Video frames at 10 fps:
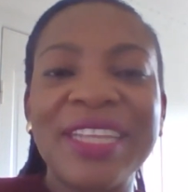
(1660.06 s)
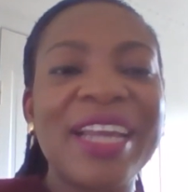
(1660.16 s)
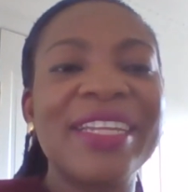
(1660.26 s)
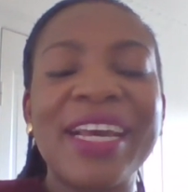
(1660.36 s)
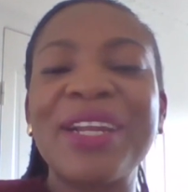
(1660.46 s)

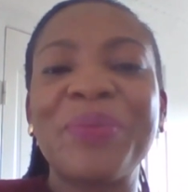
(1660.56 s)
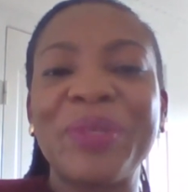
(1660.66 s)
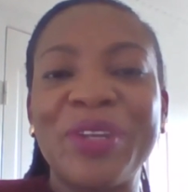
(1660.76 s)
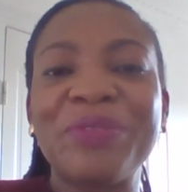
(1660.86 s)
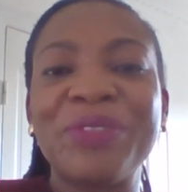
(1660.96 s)
and that I
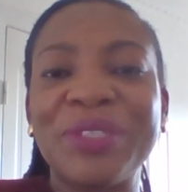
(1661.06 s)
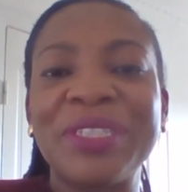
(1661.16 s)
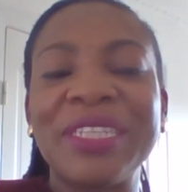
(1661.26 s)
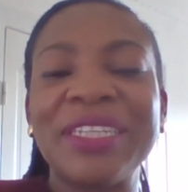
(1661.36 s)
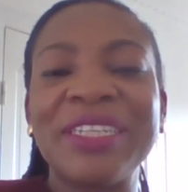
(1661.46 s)
would love to
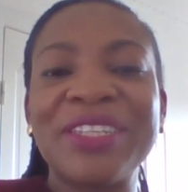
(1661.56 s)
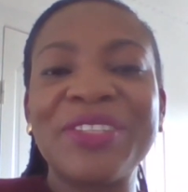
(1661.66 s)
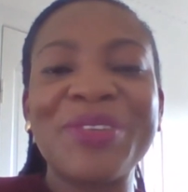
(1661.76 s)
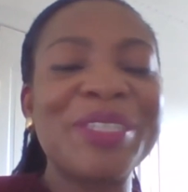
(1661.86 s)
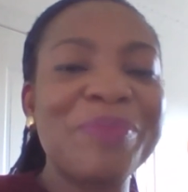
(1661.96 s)
see.
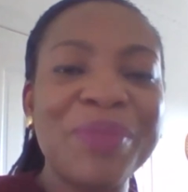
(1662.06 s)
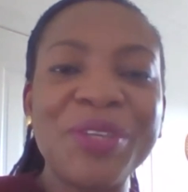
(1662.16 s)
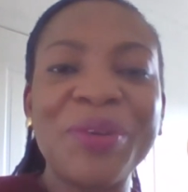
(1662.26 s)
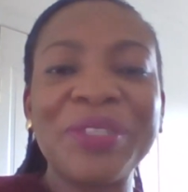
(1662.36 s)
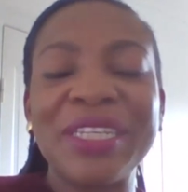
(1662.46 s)
So it's
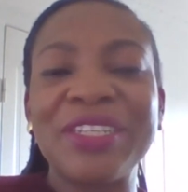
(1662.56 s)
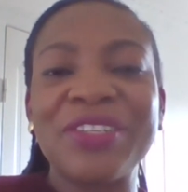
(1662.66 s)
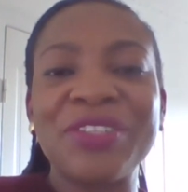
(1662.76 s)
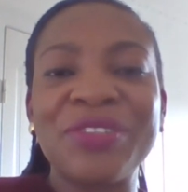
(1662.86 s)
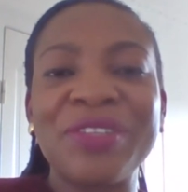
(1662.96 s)
beyond the
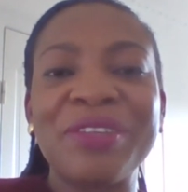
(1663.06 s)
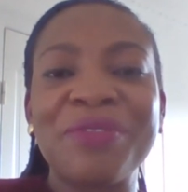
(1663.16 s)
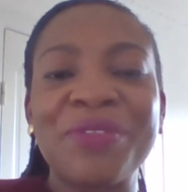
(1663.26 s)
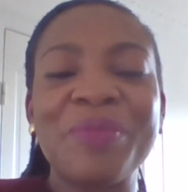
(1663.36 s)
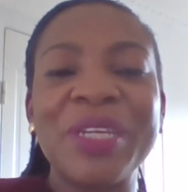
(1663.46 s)
industry
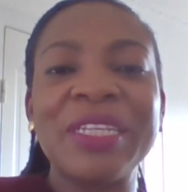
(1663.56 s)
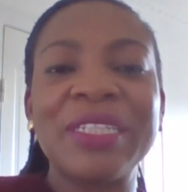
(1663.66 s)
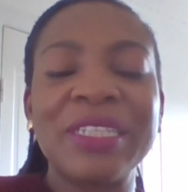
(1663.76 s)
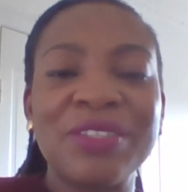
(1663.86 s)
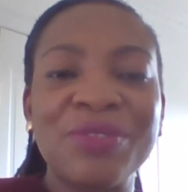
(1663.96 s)
for me.
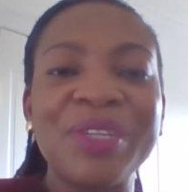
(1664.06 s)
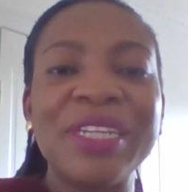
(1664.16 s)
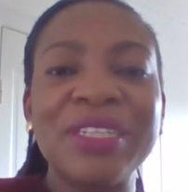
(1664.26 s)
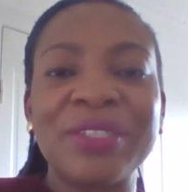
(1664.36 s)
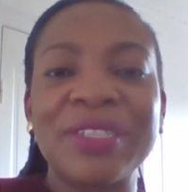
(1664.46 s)
It's
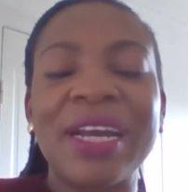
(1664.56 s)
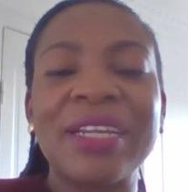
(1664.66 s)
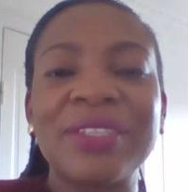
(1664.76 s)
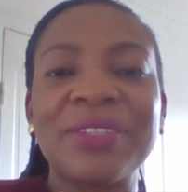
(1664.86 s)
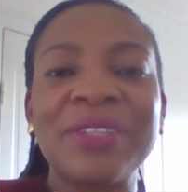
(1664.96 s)
really
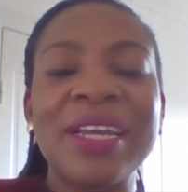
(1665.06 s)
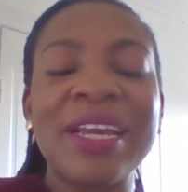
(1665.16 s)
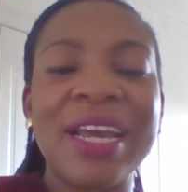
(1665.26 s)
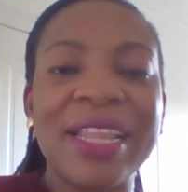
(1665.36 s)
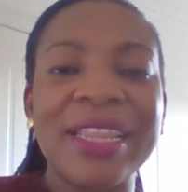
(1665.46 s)
societal,
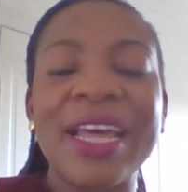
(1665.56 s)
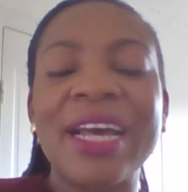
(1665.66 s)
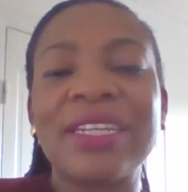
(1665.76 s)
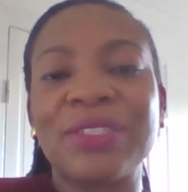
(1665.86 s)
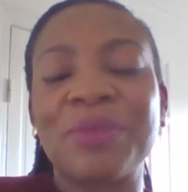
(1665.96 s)
and
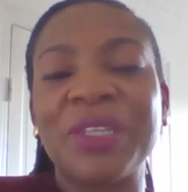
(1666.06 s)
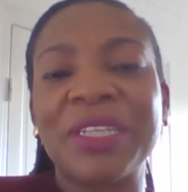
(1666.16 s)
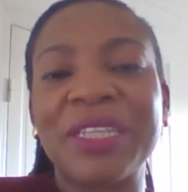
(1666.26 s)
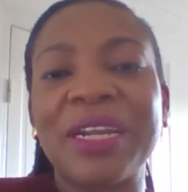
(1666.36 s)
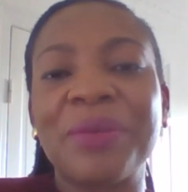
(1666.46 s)
that is
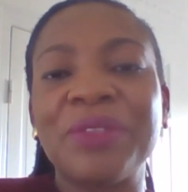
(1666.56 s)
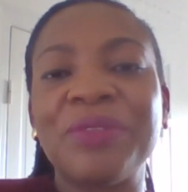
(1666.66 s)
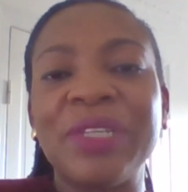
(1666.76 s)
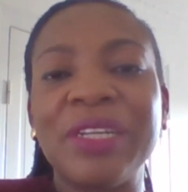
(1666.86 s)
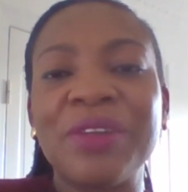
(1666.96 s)
something that I would
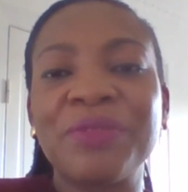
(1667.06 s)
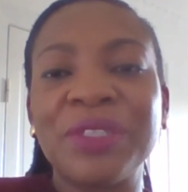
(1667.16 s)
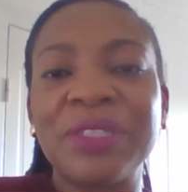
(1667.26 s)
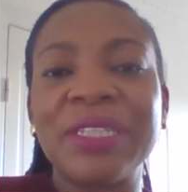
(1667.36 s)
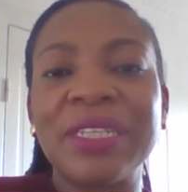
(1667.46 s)
really love
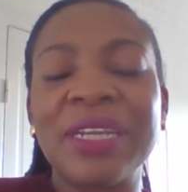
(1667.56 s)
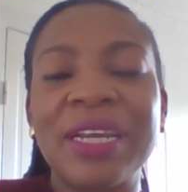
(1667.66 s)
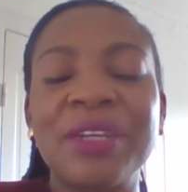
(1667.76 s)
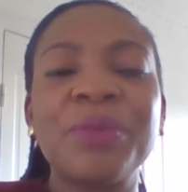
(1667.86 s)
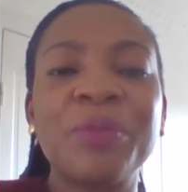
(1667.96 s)
to see.
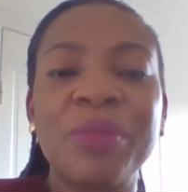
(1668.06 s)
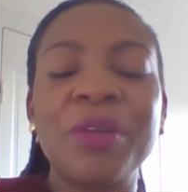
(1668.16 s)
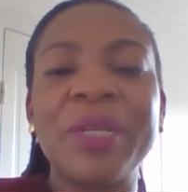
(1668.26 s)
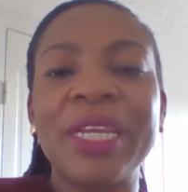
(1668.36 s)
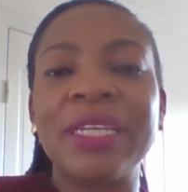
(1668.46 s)
And it would
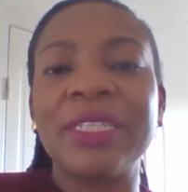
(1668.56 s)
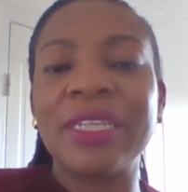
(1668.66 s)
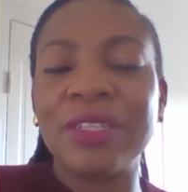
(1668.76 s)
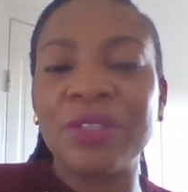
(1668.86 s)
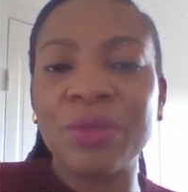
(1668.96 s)
permeate
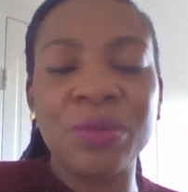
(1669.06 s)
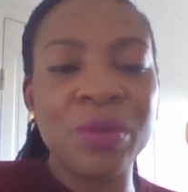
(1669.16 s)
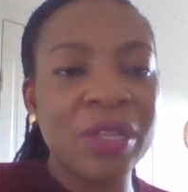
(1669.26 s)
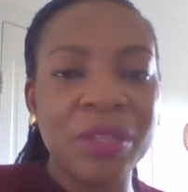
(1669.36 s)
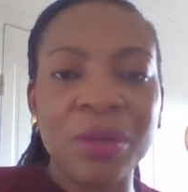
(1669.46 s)
into
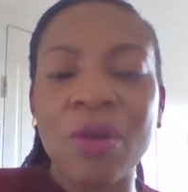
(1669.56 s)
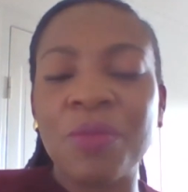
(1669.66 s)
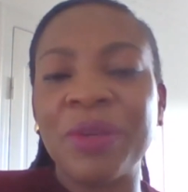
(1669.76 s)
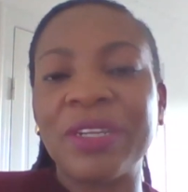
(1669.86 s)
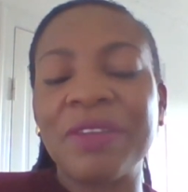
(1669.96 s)
the
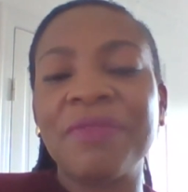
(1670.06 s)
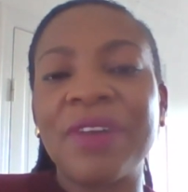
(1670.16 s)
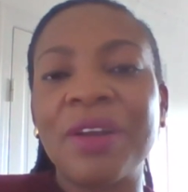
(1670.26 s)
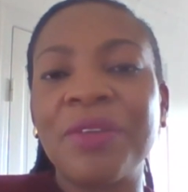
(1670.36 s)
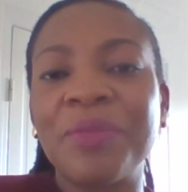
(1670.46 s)
corporate
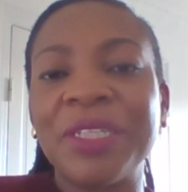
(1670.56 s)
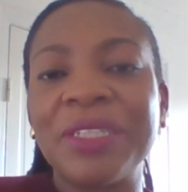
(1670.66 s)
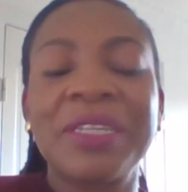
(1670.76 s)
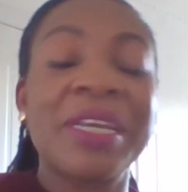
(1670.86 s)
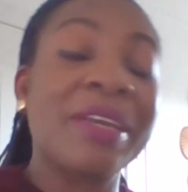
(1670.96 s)

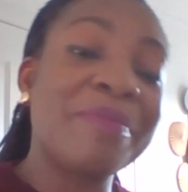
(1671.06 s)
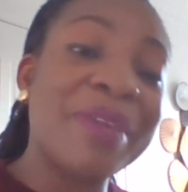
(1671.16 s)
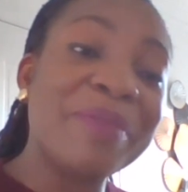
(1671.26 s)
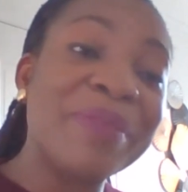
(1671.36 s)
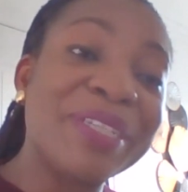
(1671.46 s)
environment.
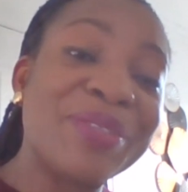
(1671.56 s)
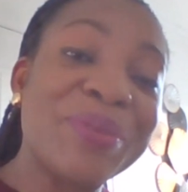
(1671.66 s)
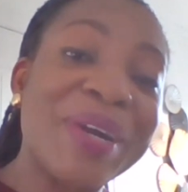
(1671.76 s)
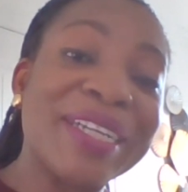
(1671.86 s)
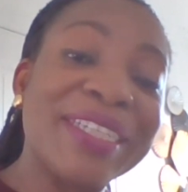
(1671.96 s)
Maybe it's
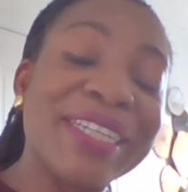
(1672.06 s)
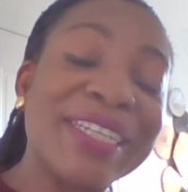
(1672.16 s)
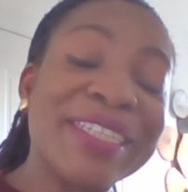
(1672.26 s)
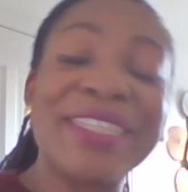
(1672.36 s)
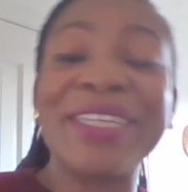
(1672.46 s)
too
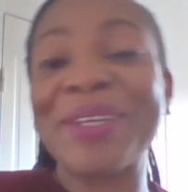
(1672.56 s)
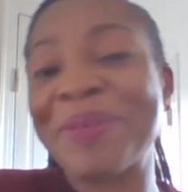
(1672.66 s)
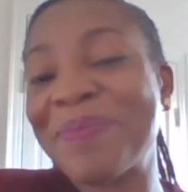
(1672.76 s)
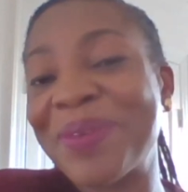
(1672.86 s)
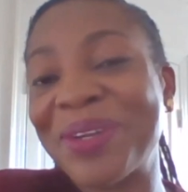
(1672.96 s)
idealistic,
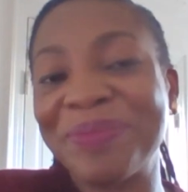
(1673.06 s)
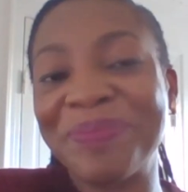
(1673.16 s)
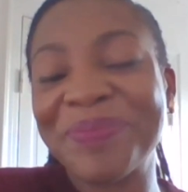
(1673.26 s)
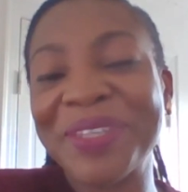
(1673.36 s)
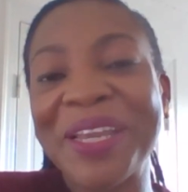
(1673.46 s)
but
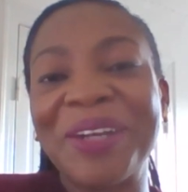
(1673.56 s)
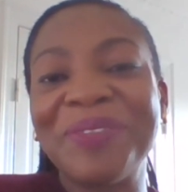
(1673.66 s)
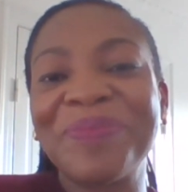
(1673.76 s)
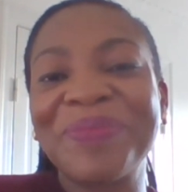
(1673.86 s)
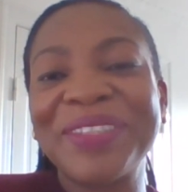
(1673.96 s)
yeah,
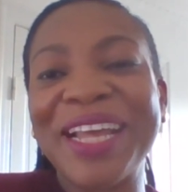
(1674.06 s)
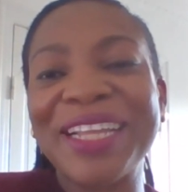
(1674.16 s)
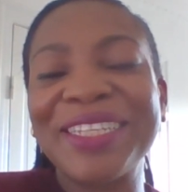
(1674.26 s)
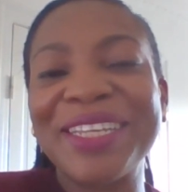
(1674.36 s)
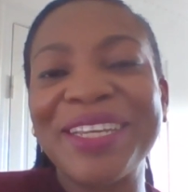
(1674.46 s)

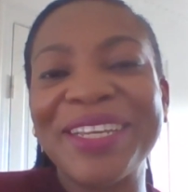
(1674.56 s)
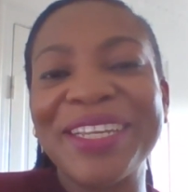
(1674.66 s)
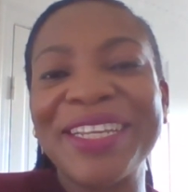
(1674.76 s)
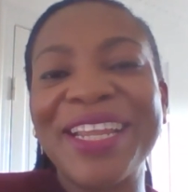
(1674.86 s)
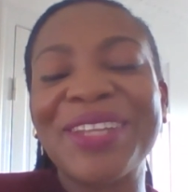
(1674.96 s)
that's
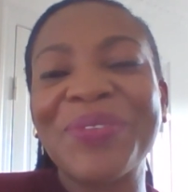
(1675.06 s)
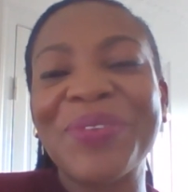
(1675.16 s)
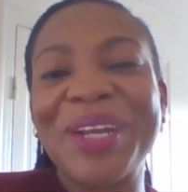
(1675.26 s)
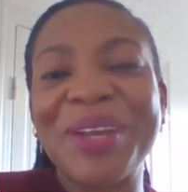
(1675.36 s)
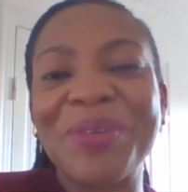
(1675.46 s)

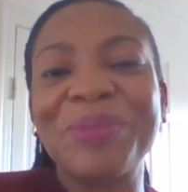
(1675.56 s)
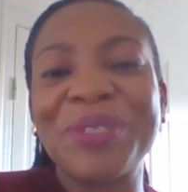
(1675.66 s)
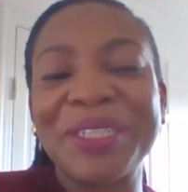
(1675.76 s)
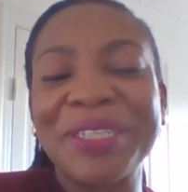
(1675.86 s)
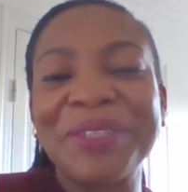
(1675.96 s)
what I hope
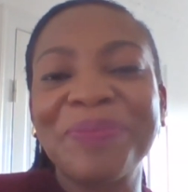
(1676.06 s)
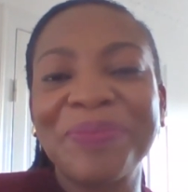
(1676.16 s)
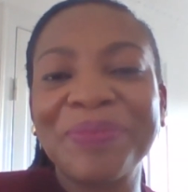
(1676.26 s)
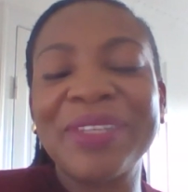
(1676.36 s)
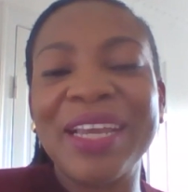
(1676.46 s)
to see.
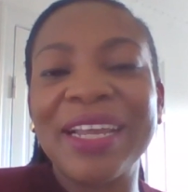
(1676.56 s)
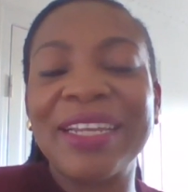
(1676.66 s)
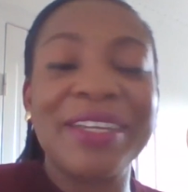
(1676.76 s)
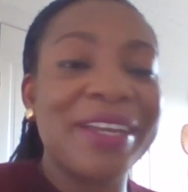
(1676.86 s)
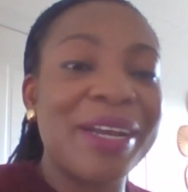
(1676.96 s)

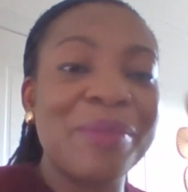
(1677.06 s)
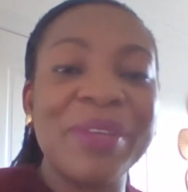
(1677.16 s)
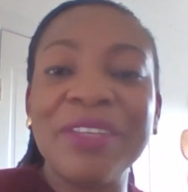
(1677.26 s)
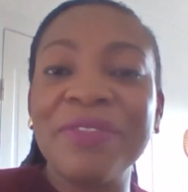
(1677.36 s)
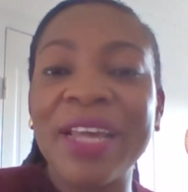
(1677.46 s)
And I
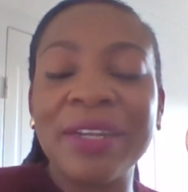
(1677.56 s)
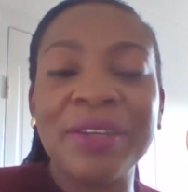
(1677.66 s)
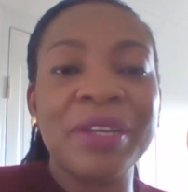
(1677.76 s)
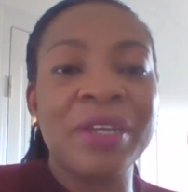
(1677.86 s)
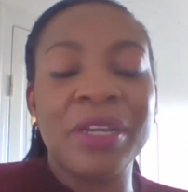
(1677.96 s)
believe
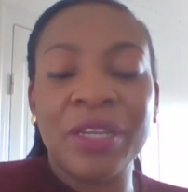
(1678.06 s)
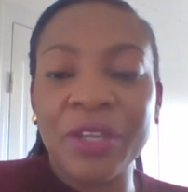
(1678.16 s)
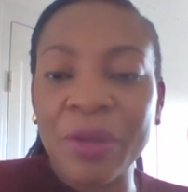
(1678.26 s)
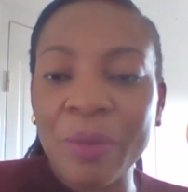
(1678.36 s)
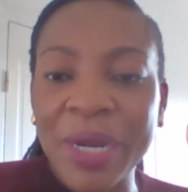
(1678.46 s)
that,
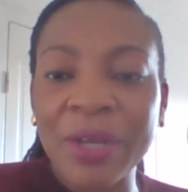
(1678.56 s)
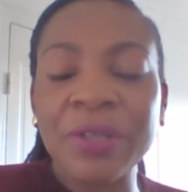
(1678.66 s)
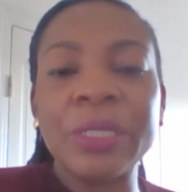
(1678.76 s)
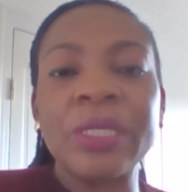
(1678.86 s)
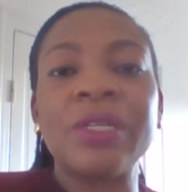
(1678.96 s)
you know, by
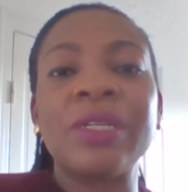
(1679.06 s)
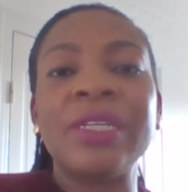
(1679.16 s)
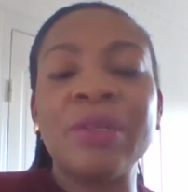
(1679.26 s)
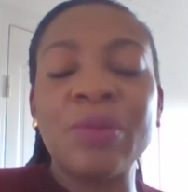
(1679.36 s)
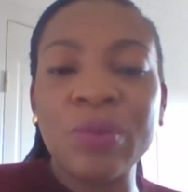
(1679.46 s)

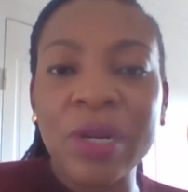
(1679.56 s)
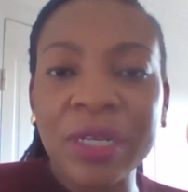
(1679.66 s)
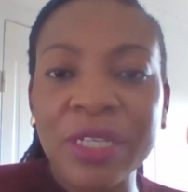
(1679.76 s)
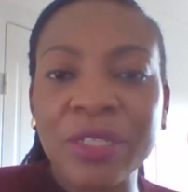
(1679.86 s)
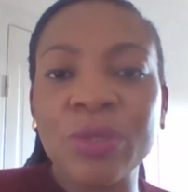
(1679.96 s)
continually
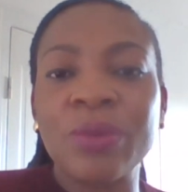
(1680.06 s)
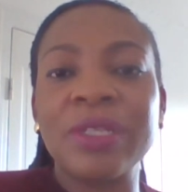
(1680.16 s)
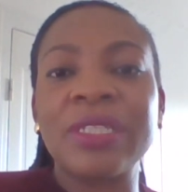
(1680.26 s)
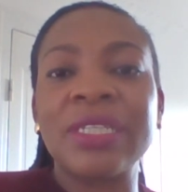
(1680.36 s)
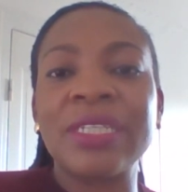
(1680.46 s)
working
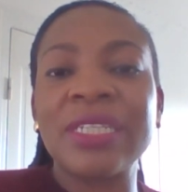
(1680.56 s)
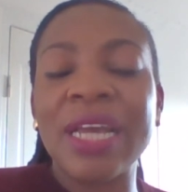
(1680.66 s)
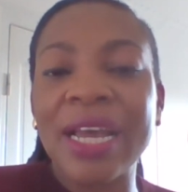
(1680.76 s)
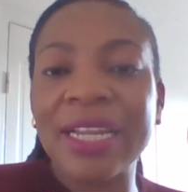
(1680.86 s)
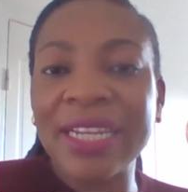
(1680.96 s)
towards it
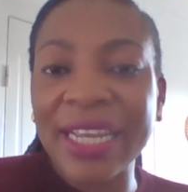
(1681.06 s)
and